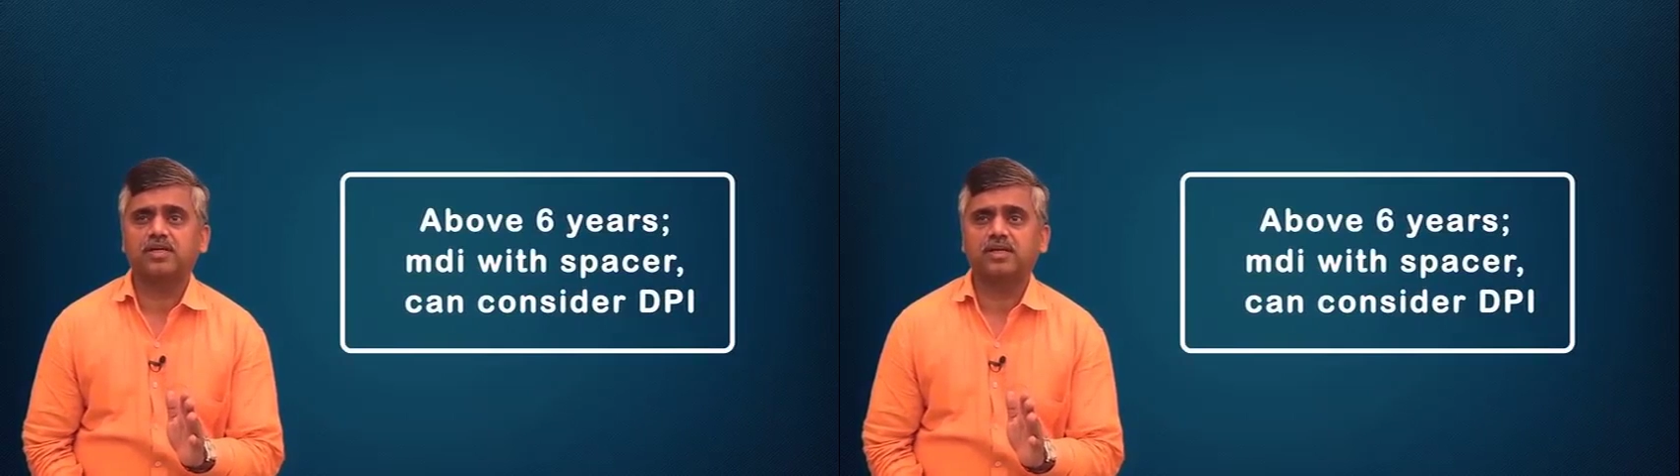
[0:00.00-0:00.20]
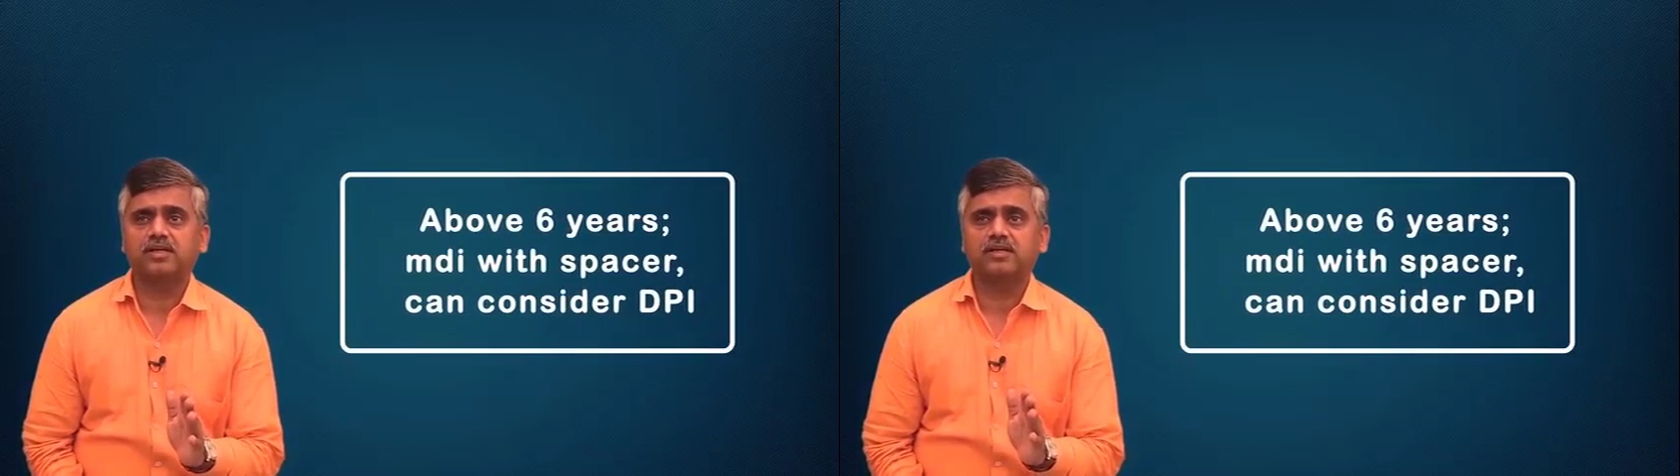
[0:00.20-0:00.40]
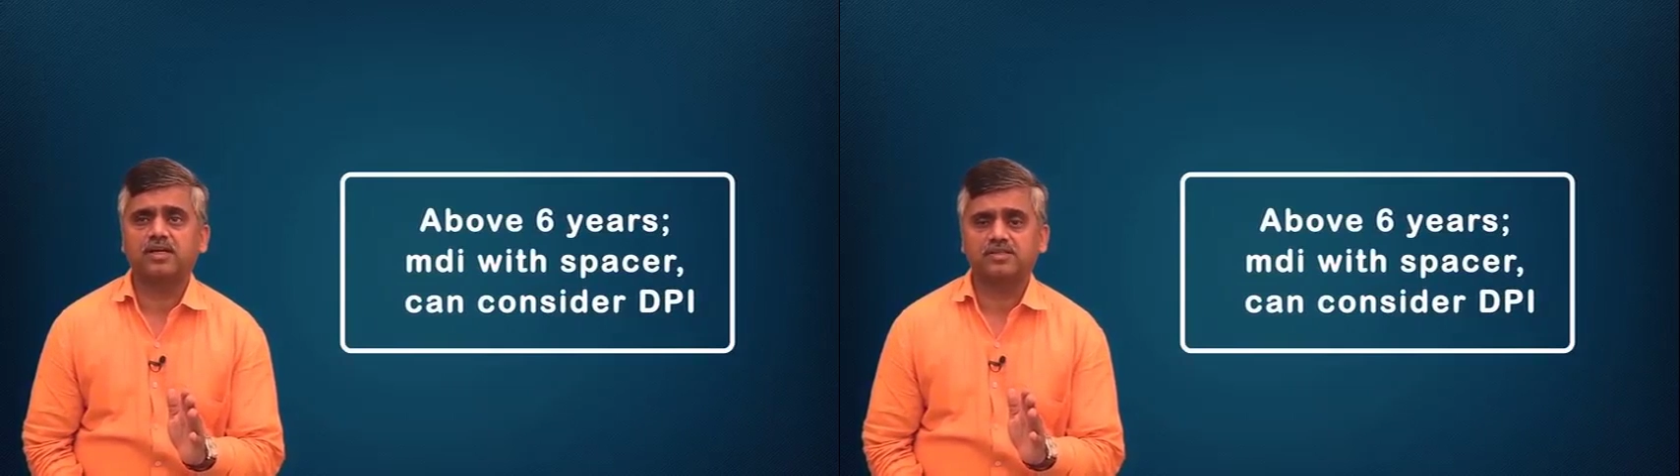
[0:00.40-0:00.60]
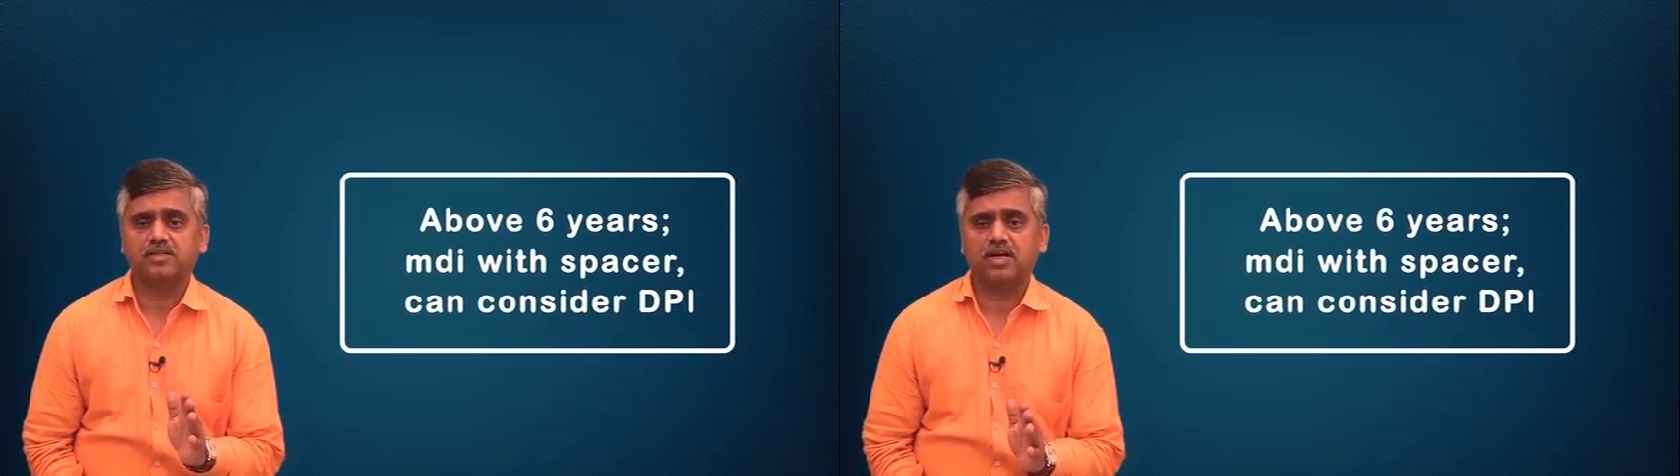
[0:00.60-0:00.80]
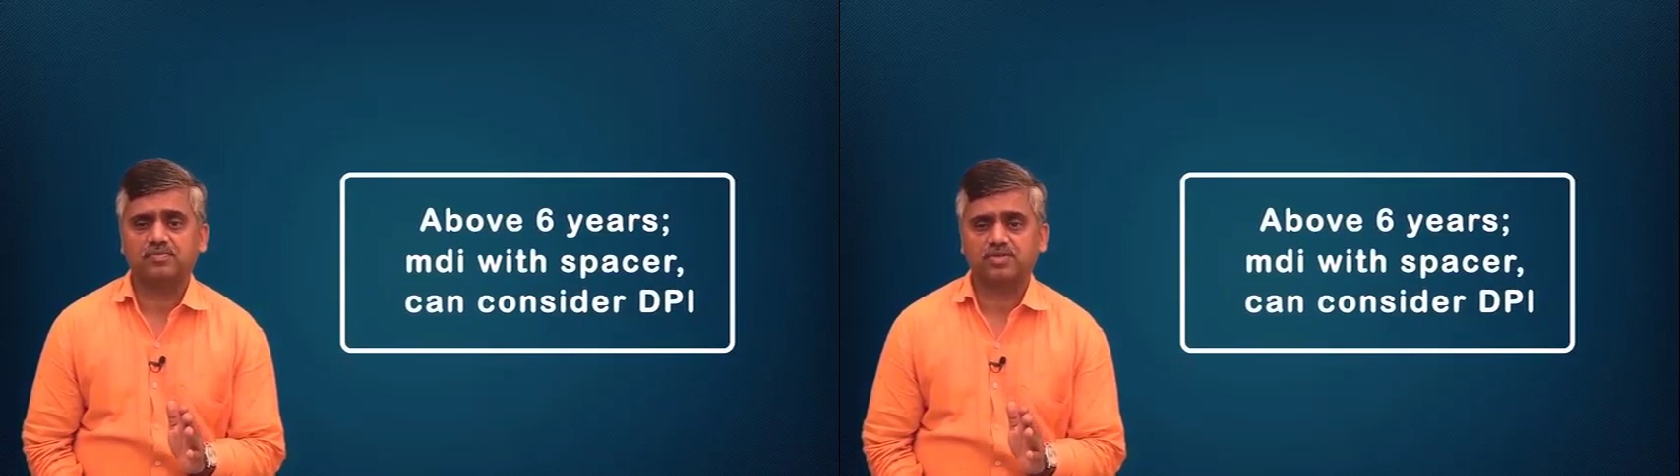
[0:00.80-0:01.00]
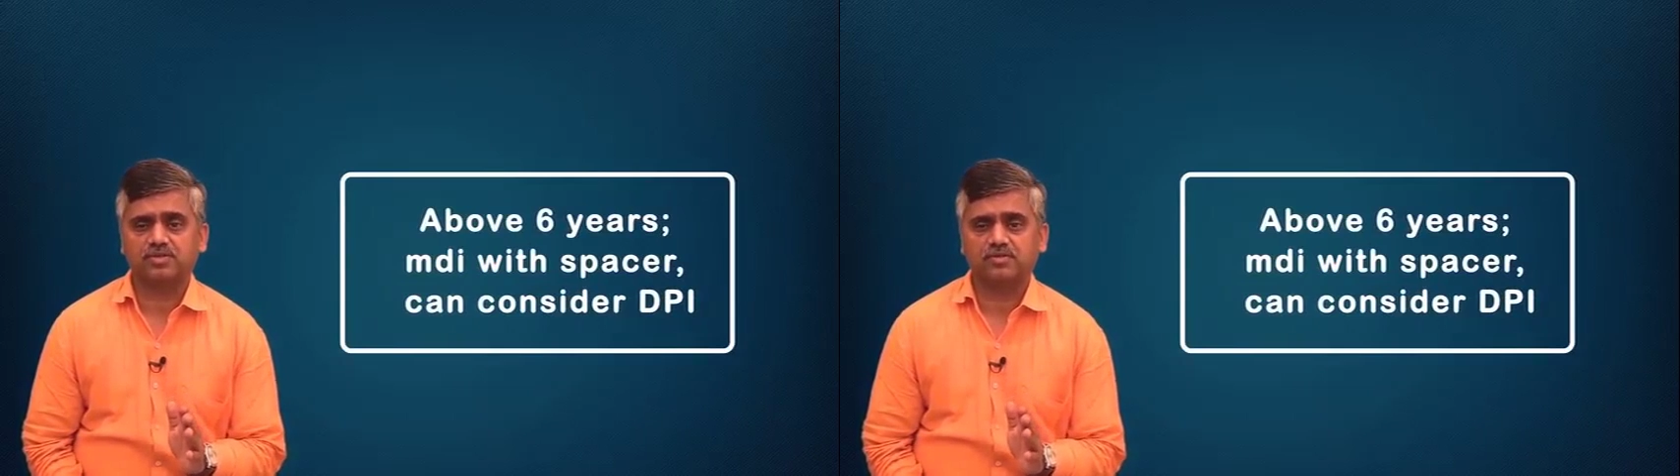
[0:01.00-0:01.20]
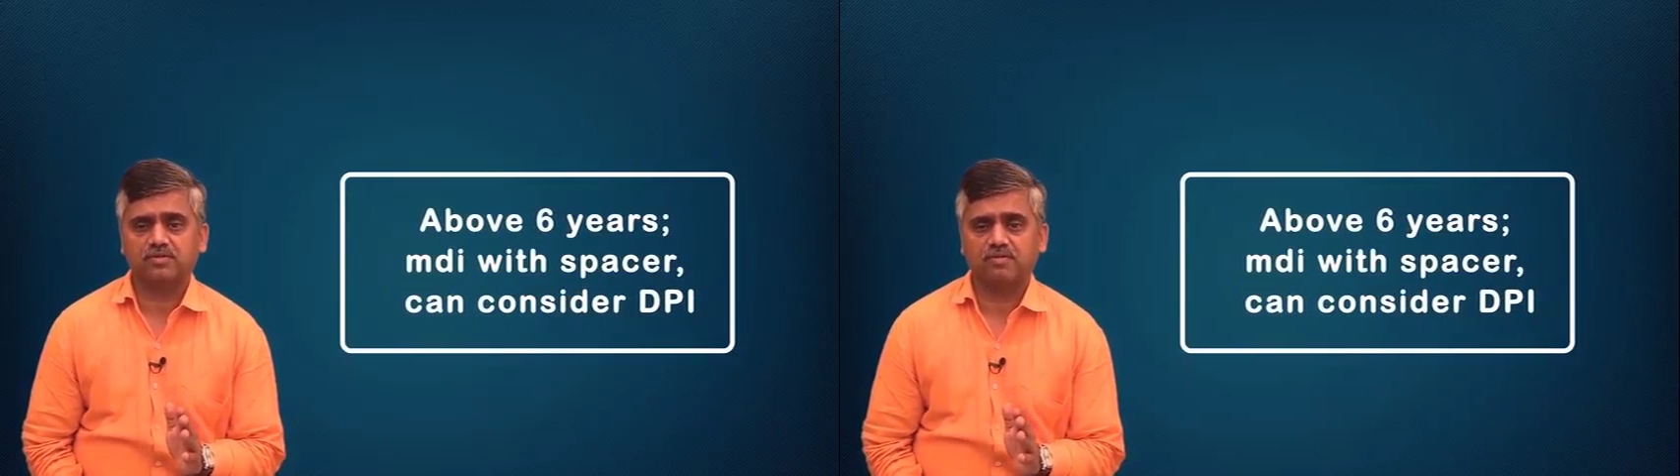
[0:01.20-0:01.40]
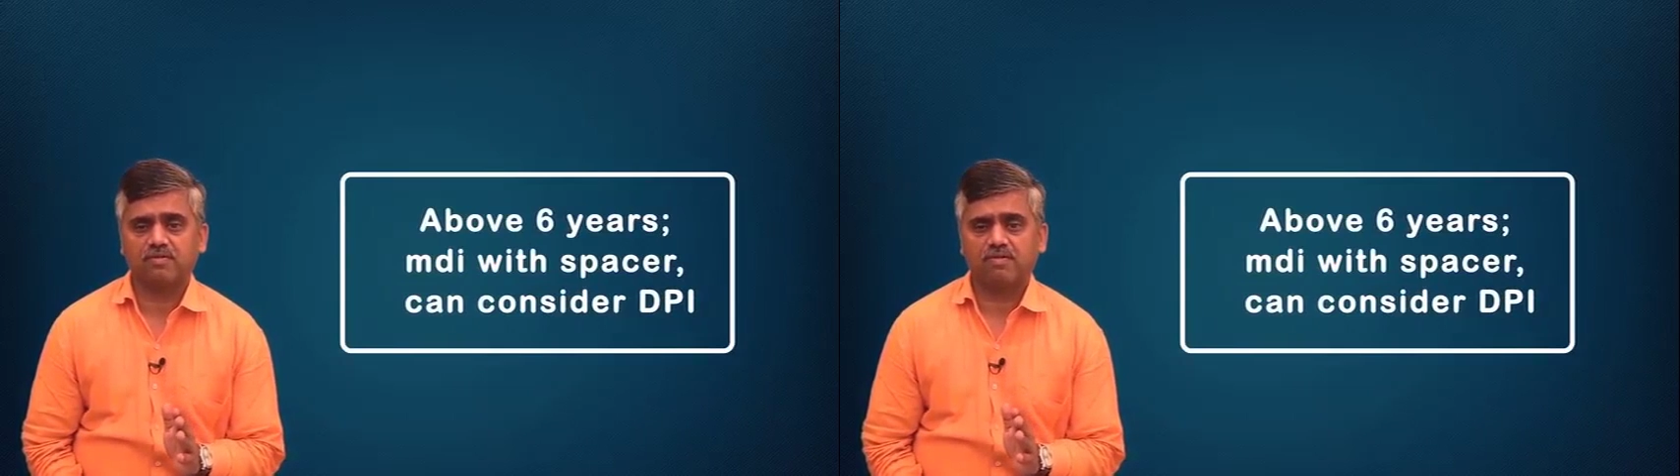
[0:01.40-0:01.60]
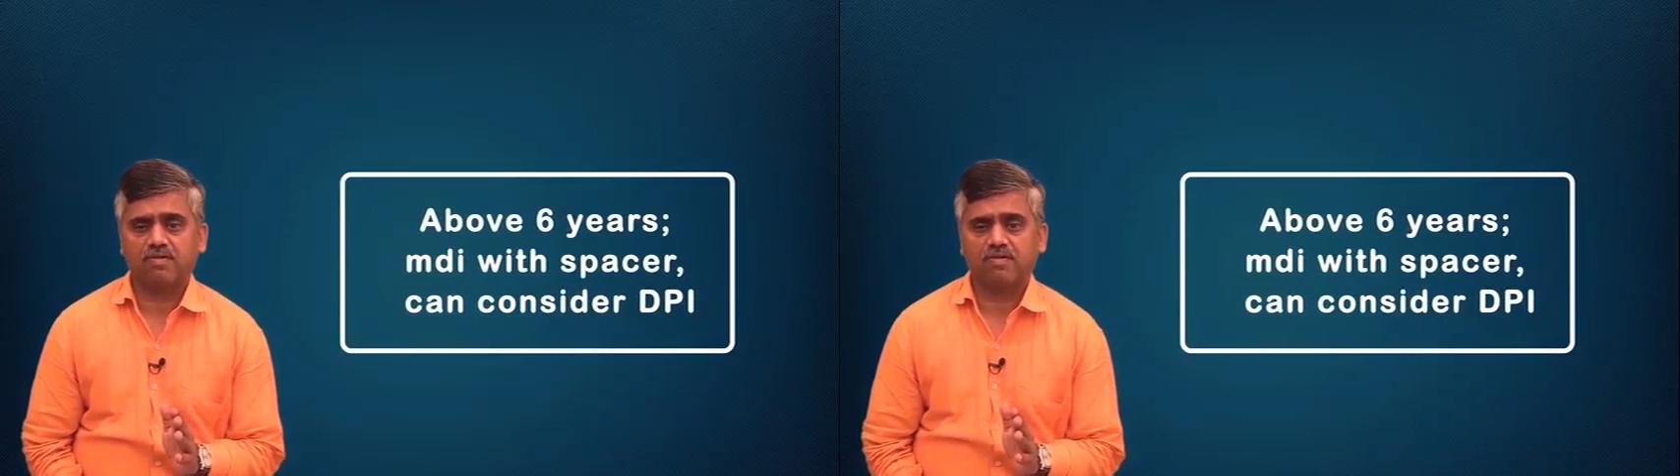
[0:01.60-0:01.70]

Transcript: inhaler as an option.